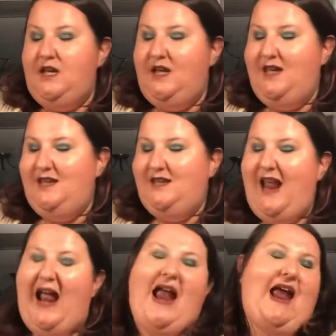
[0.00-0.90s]
is
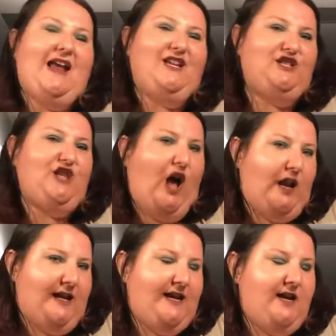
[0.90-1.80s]
a
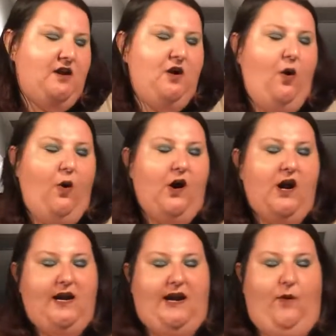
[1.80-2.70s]
solid or
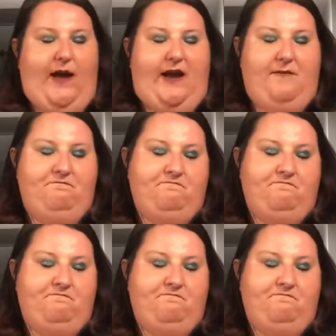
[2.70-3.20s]
a liquid?